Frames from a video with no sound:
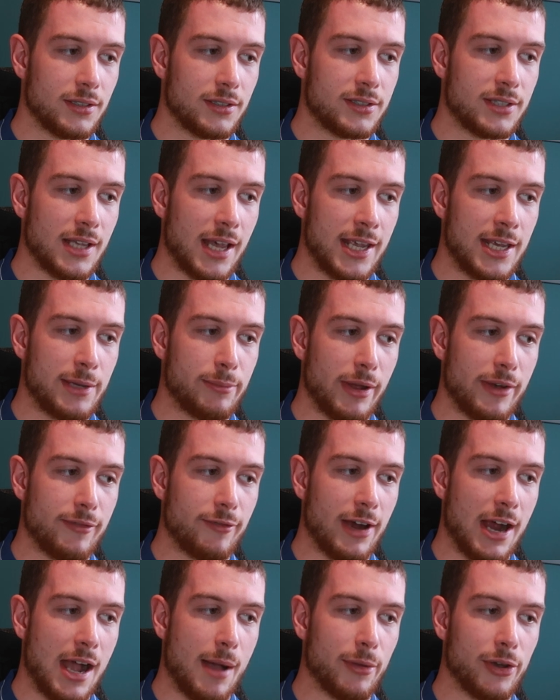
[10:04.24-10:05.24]
Saeed
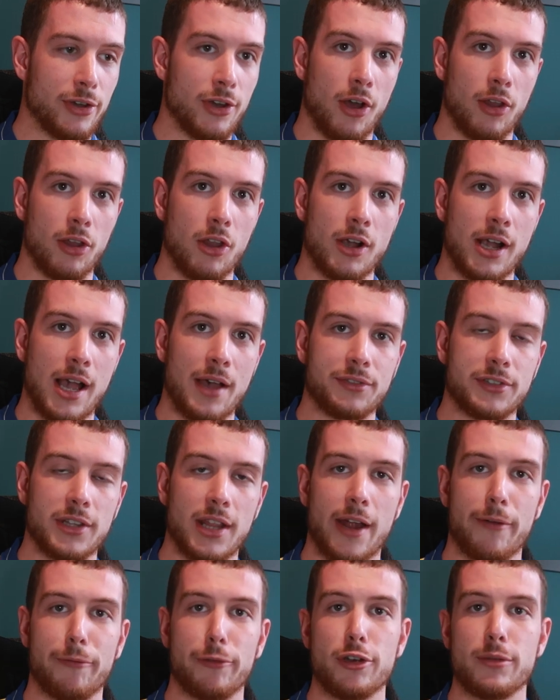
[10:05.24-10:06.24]
Benrahma, not long after
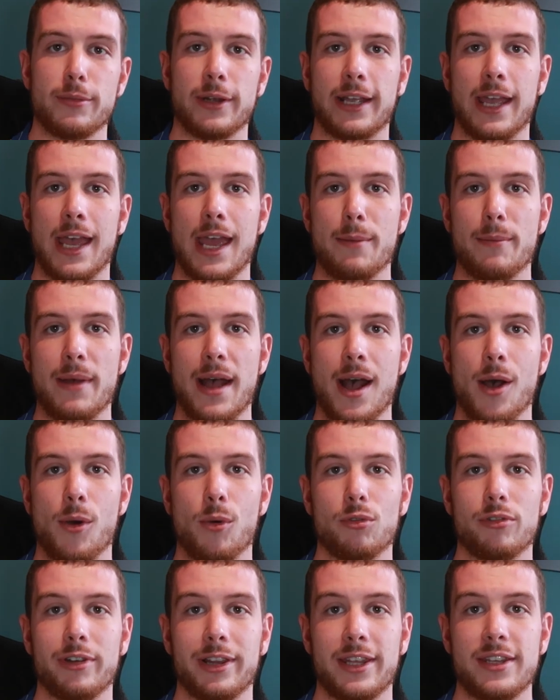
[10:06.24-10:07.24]
that rumour came
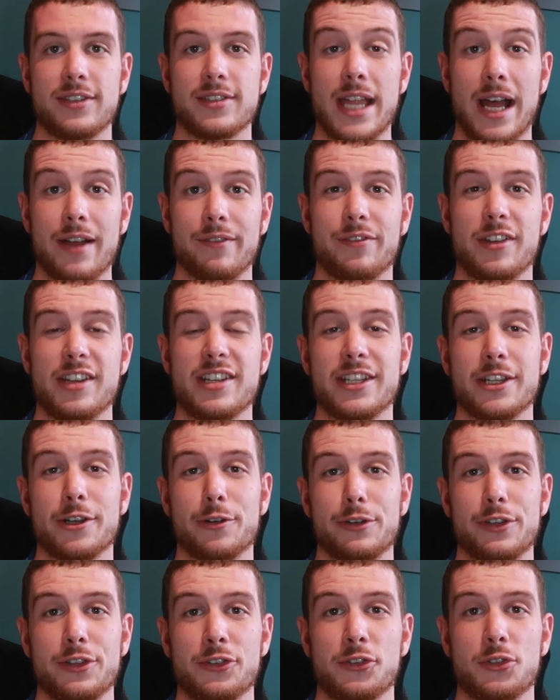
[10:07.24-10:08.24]
out, released that
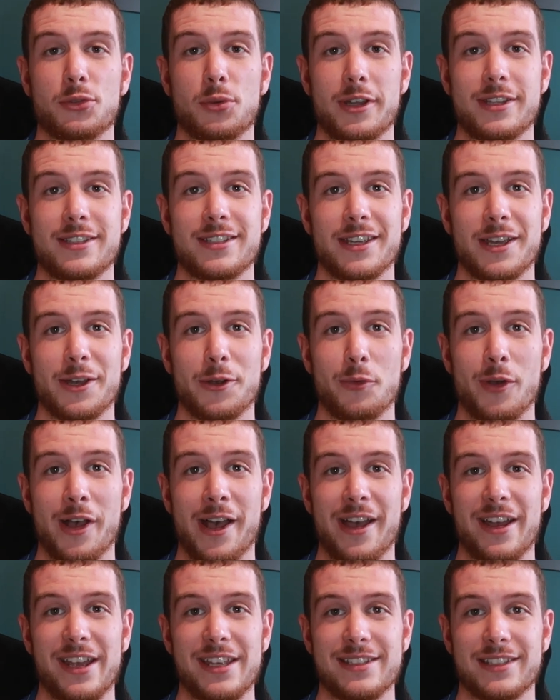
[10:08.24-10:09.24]
video on his Twitter
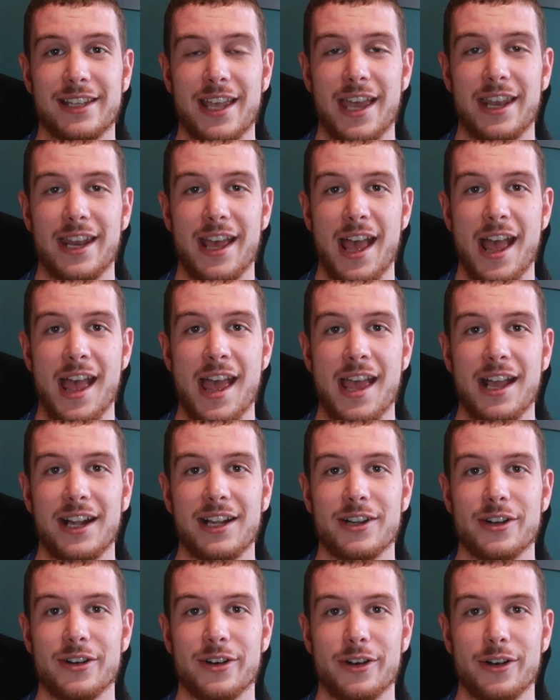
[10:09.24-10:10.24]
where he's getting a
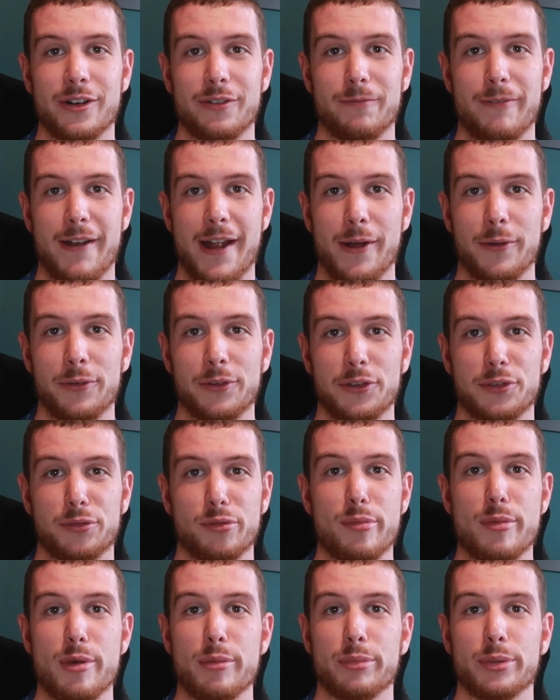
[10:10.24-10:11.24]
haircut round a
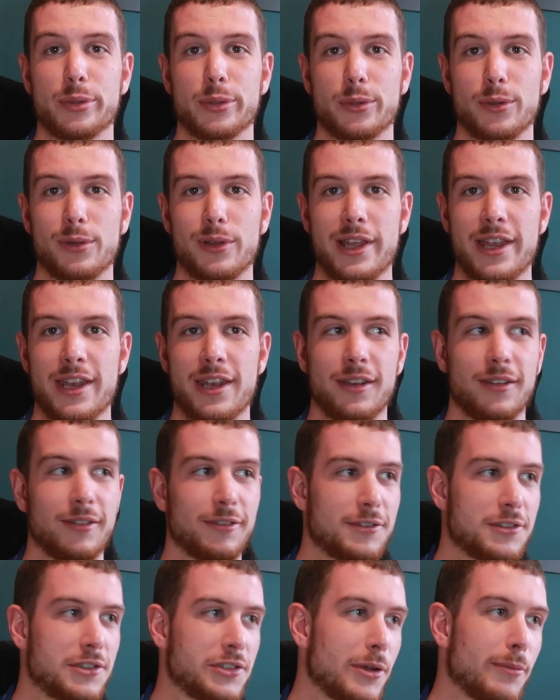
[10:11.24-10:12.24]
swimming pool
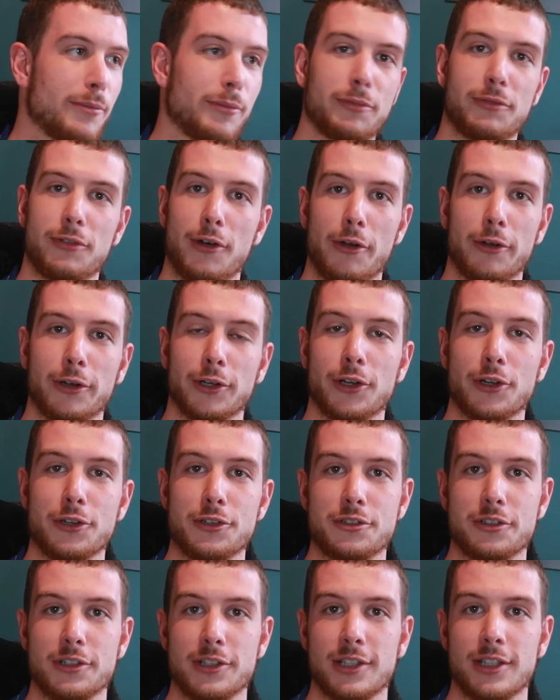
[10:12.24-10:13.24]
in some foreign
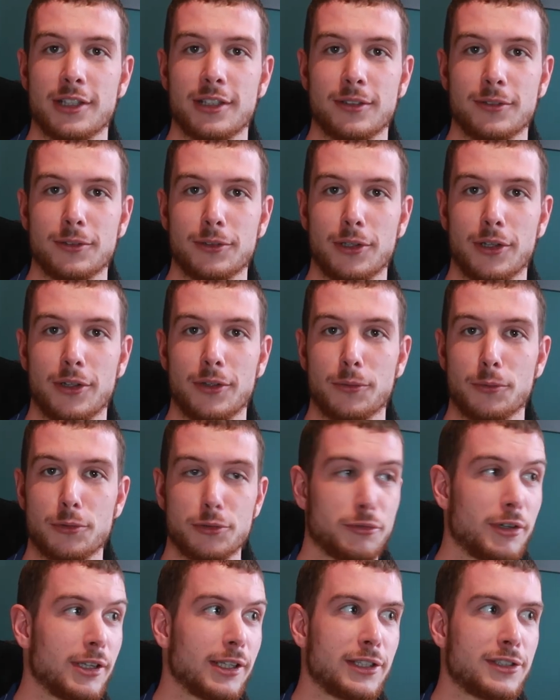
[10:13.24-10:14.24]
country that
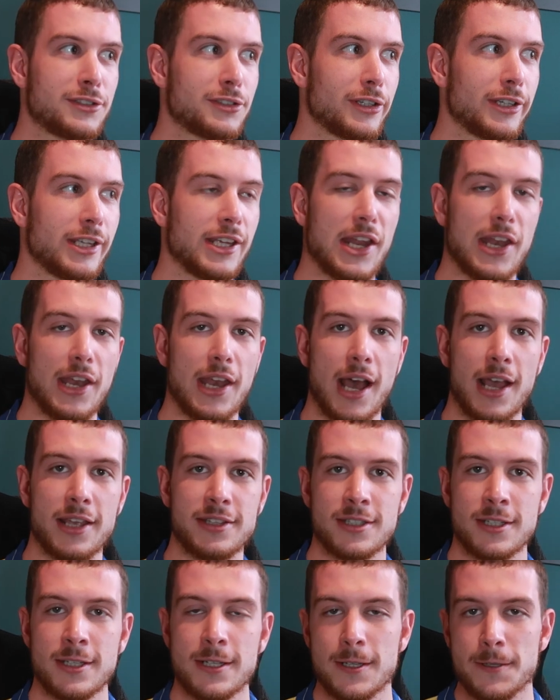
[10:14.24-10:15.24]
was really sunny and
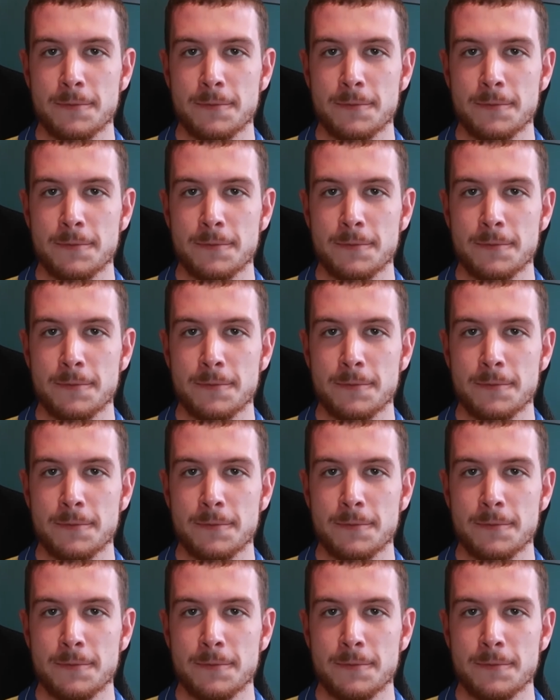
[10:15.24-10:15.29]
nice.